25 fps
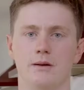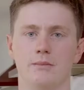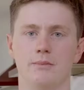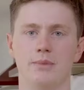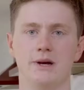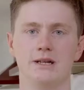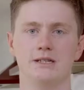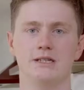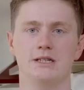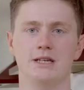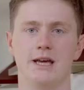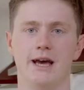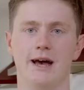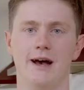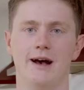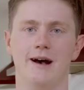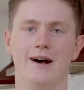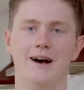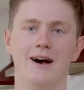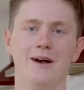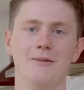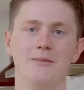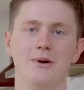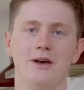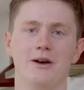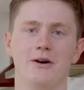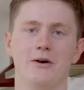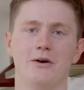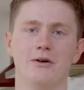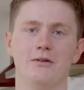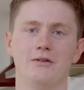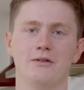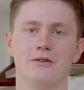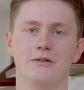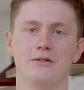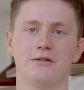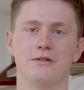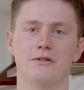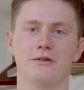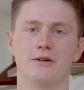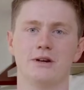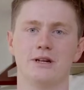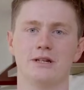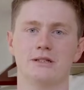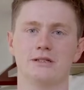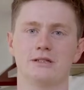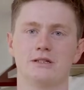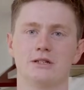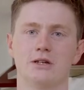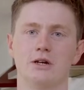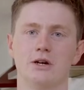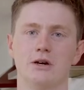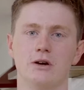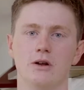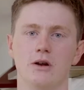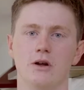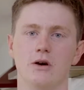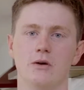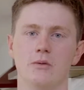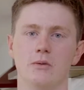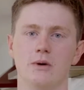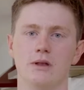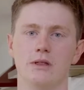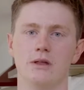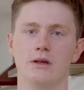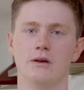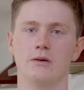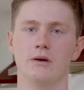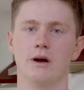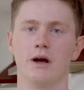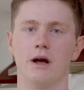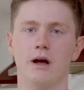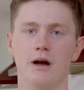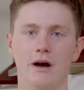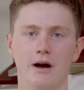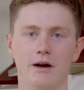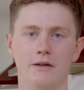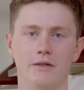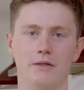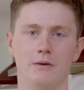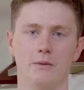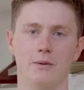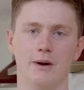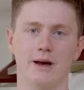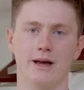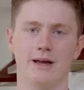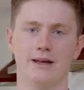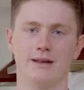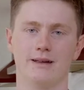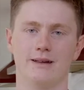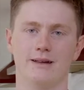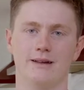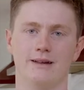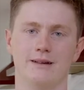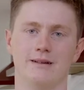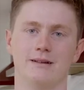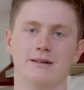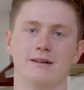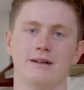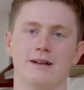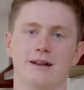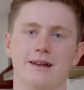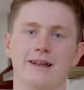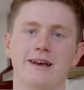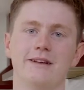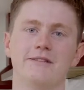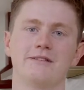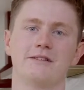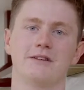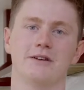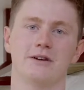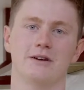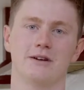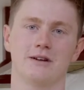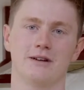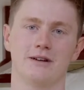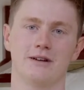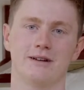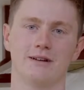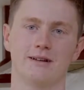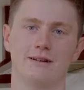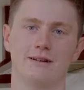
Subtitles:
Better yet, I'm here on your screen to cook along with you and guide the way. Let's cook.